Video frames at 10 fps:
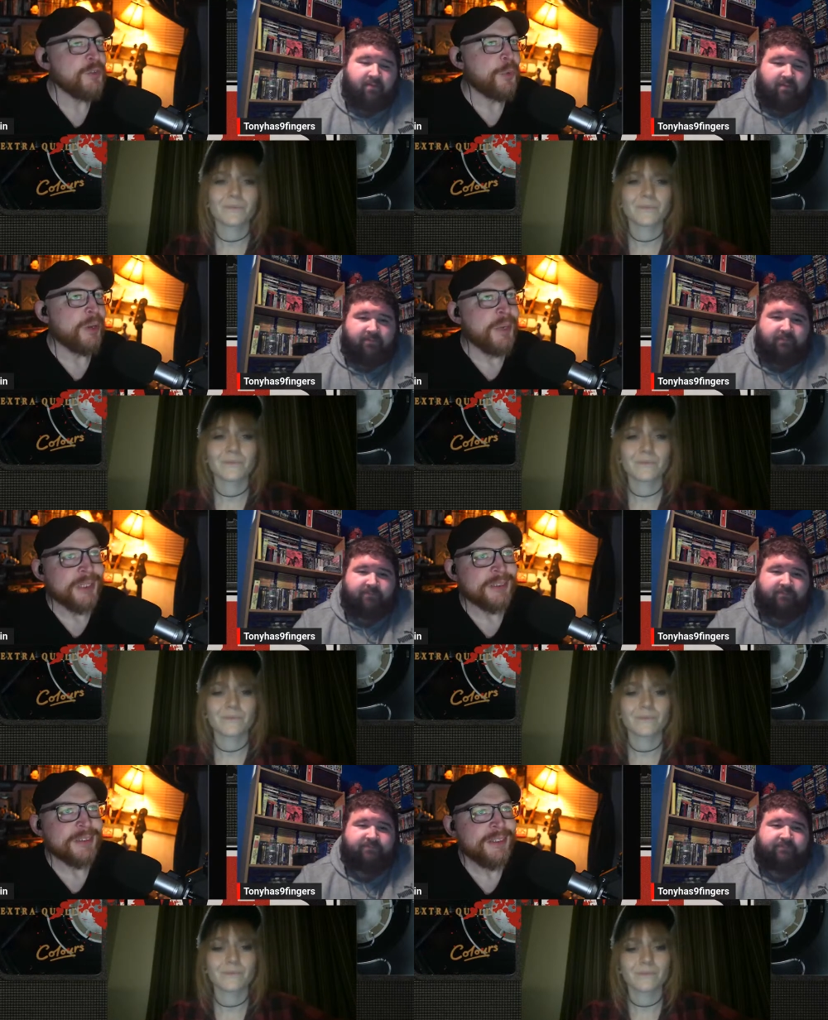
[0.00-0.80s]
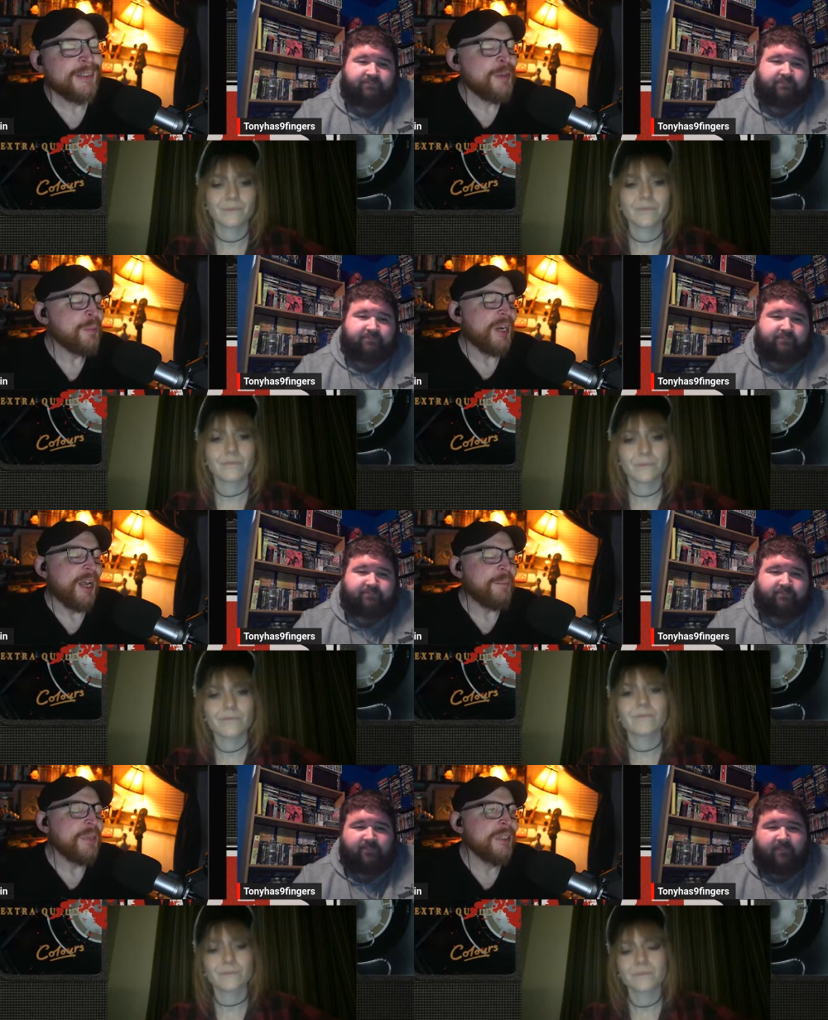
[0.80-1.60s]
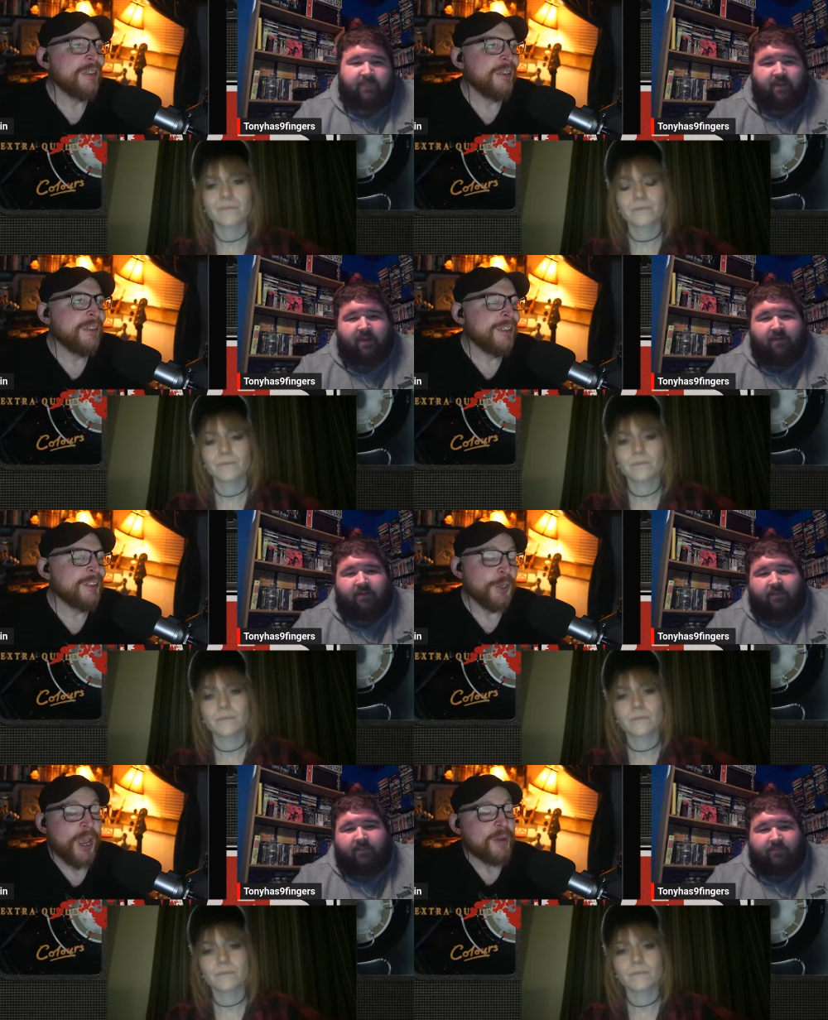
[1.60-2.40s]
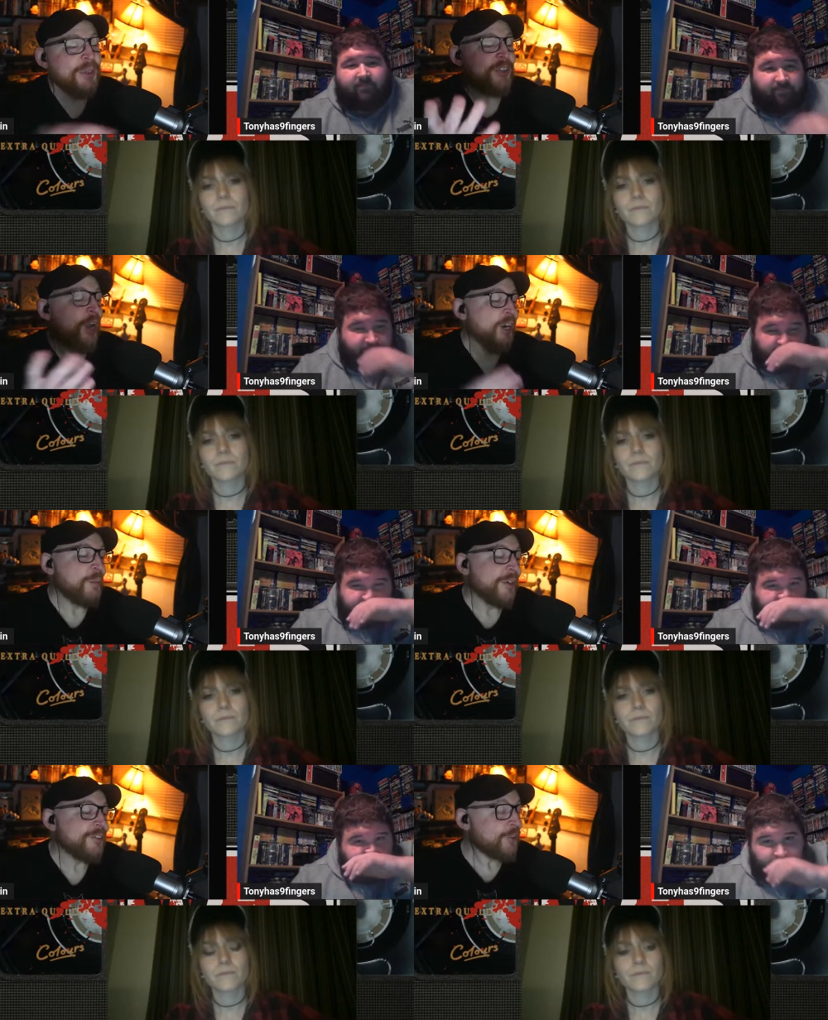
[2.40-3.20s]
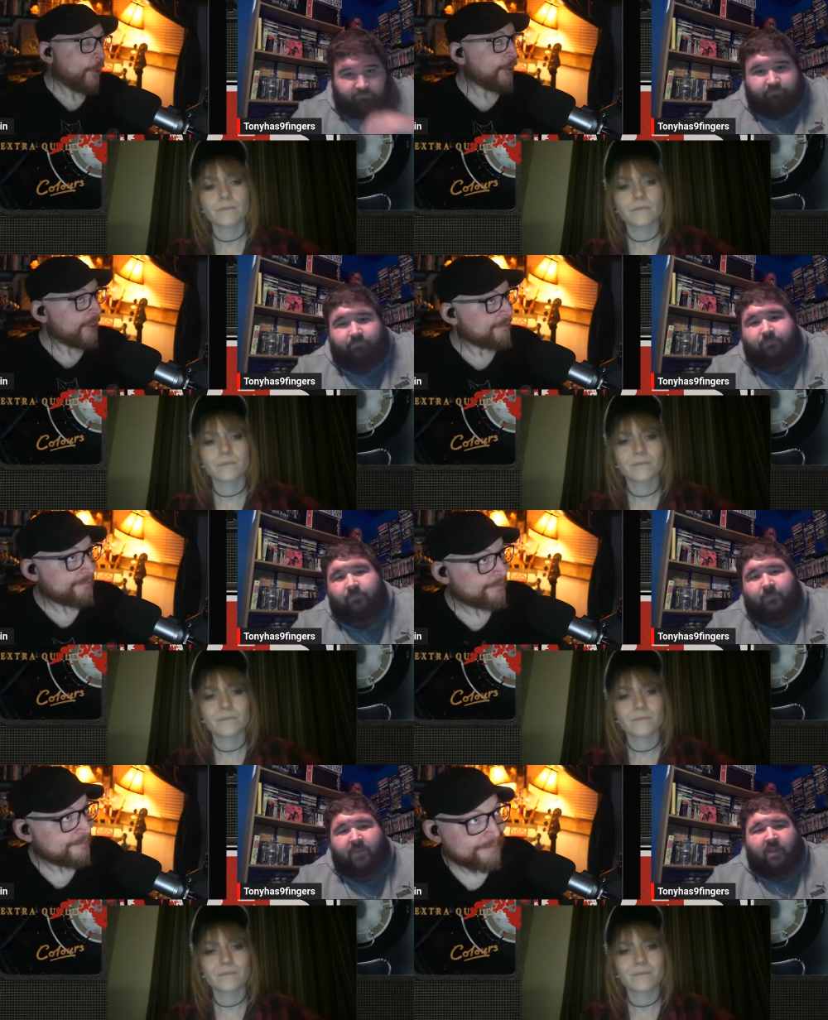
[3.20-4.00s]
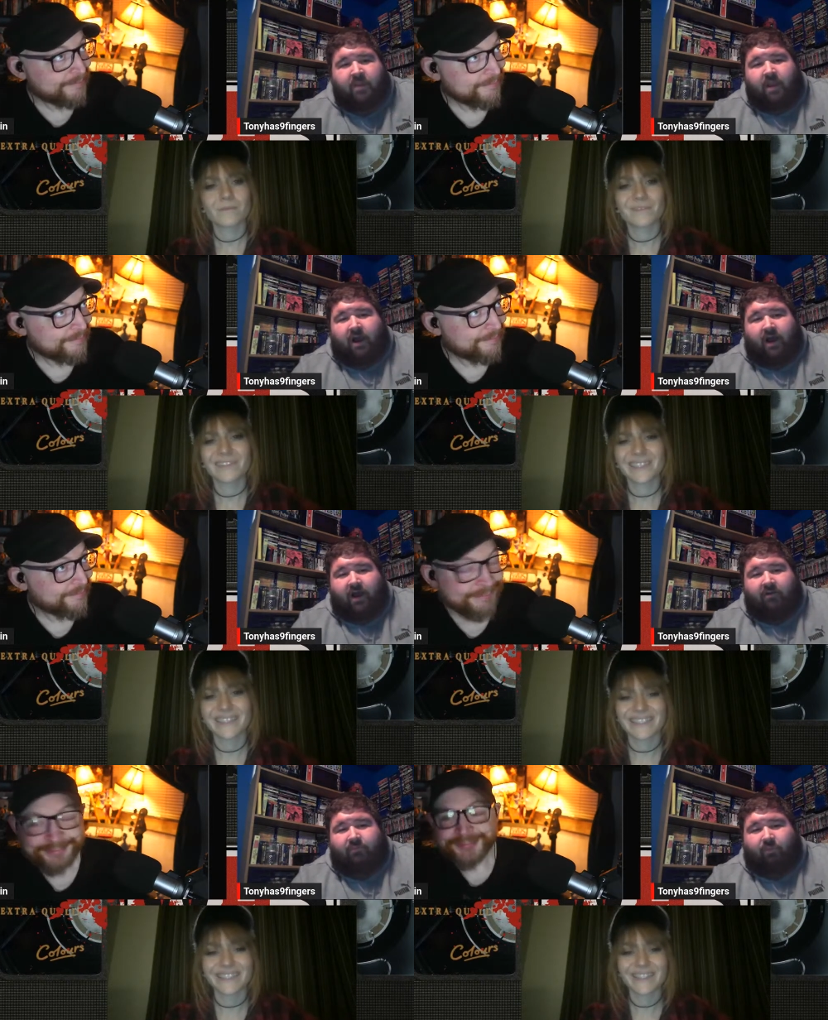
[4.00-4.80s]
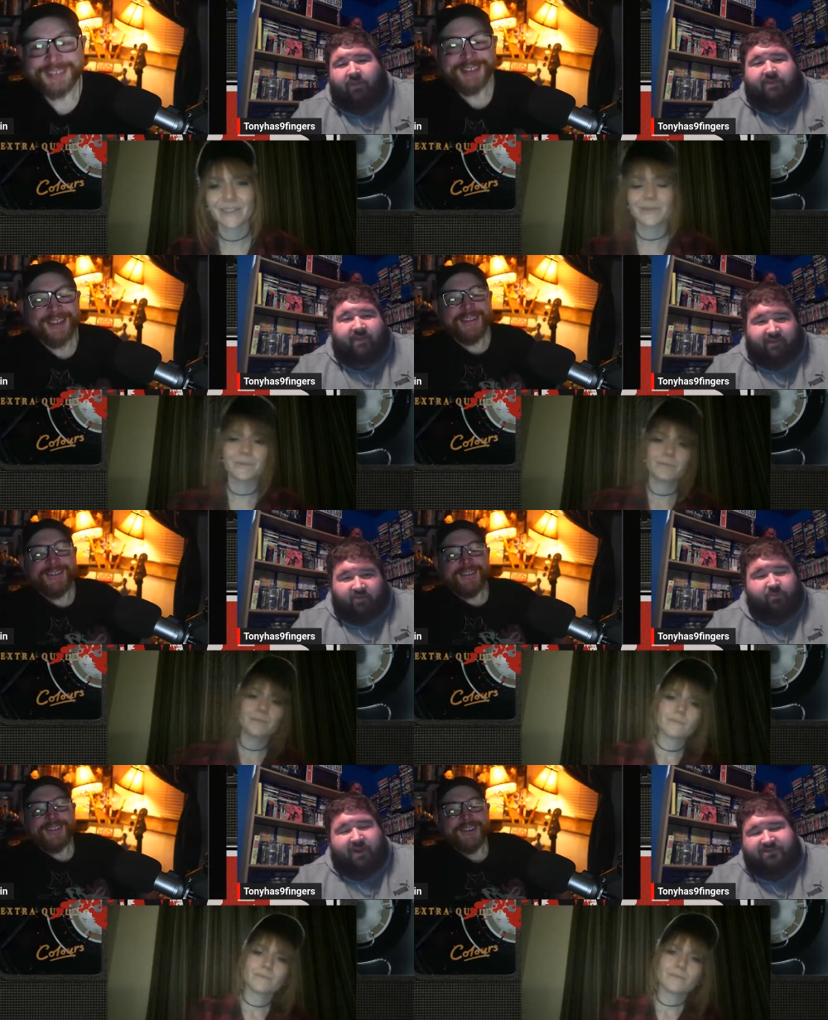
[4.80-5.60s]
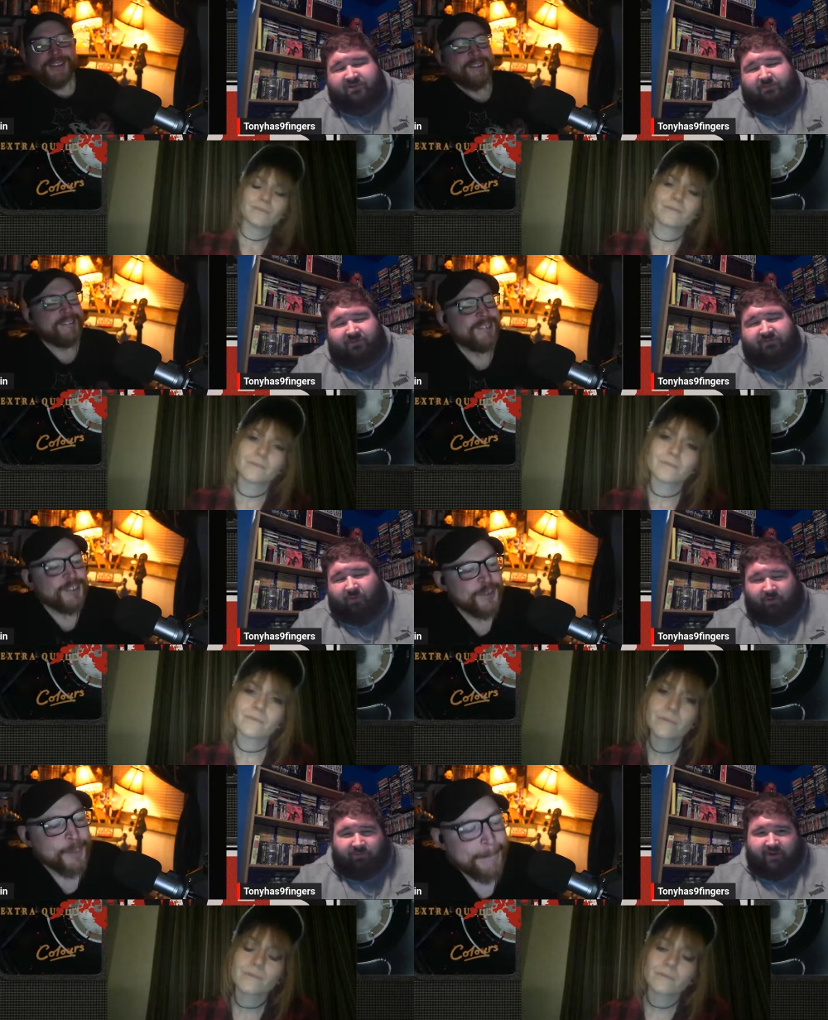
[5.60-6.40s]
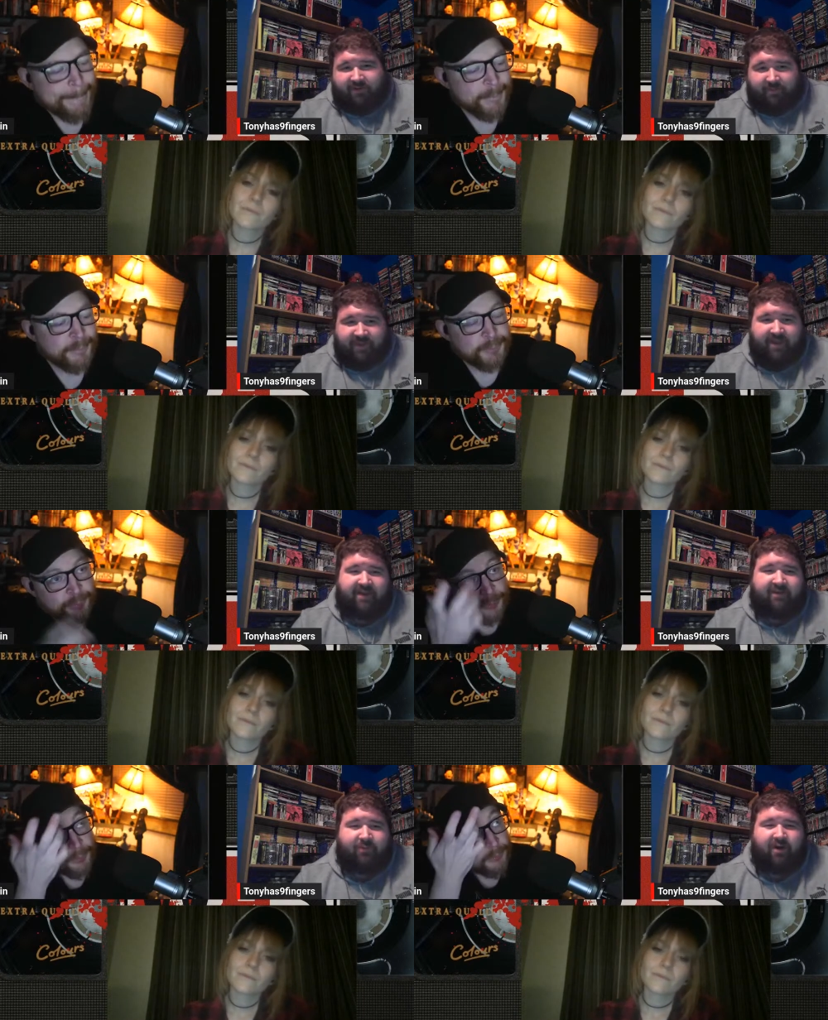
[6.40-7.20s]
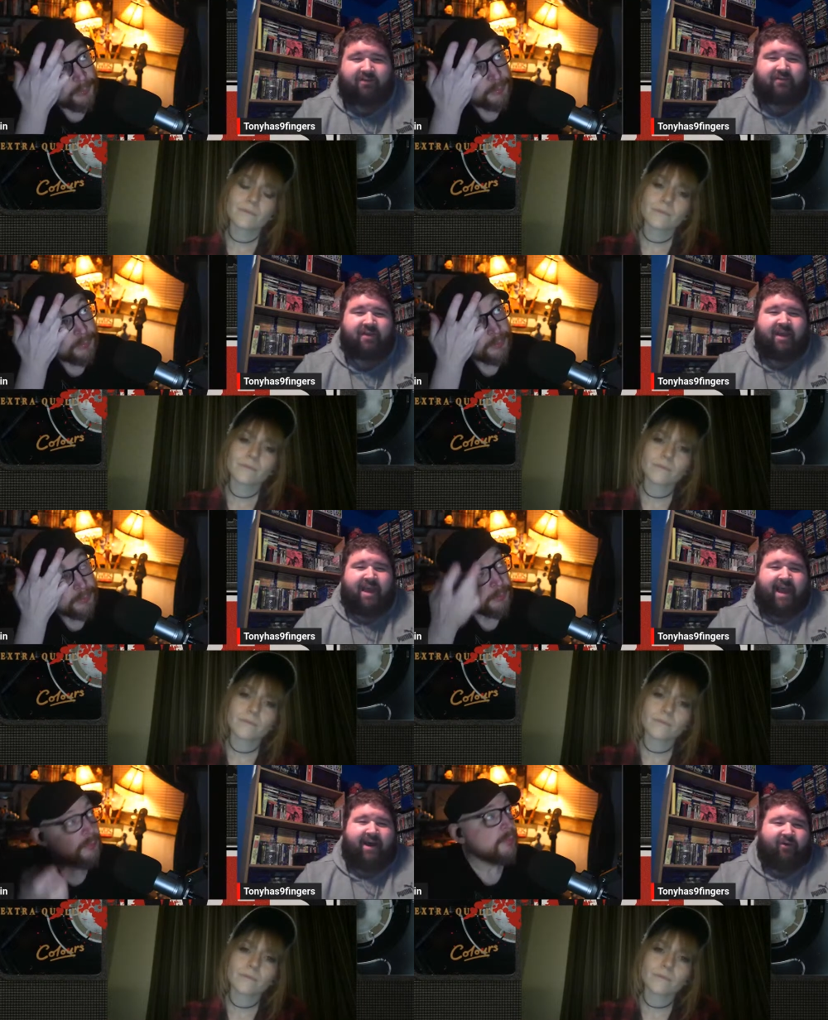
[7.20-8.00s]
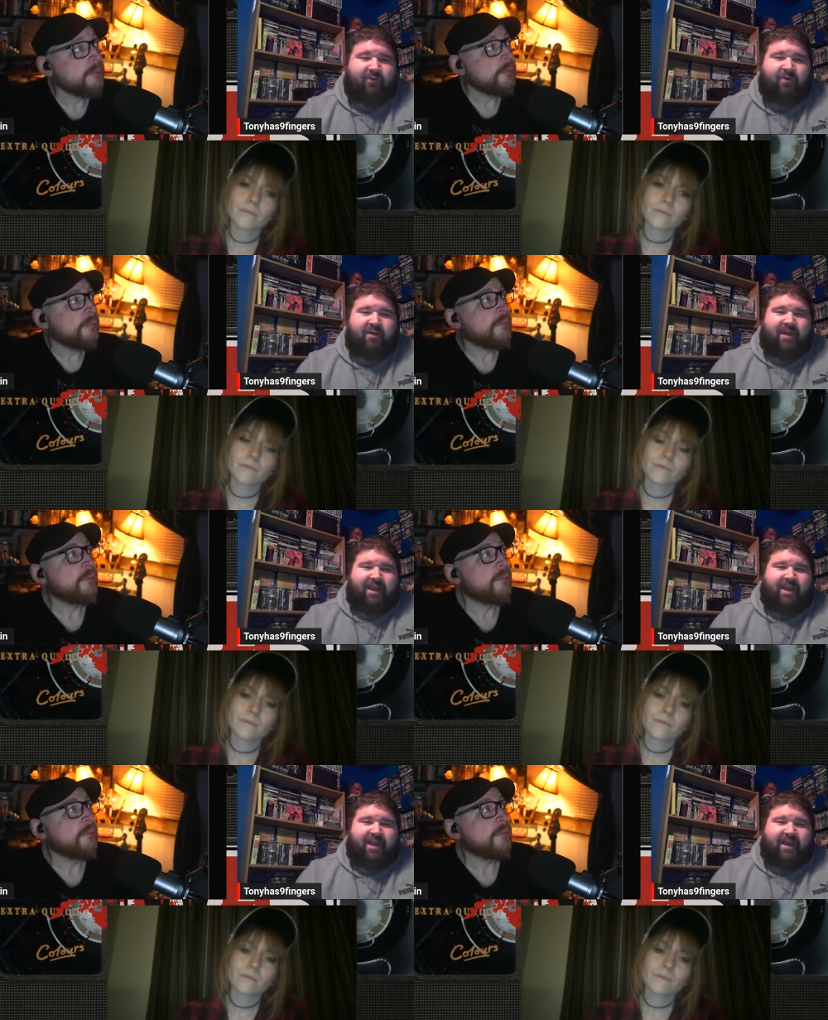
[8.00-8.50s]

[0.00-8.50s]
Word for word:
Speaker 1: 20 minutes. But um, so yeah, I've been talking a bunch, Tony.
Speaker 2: Uh, one thing you mentioned before, right in the beginning, was how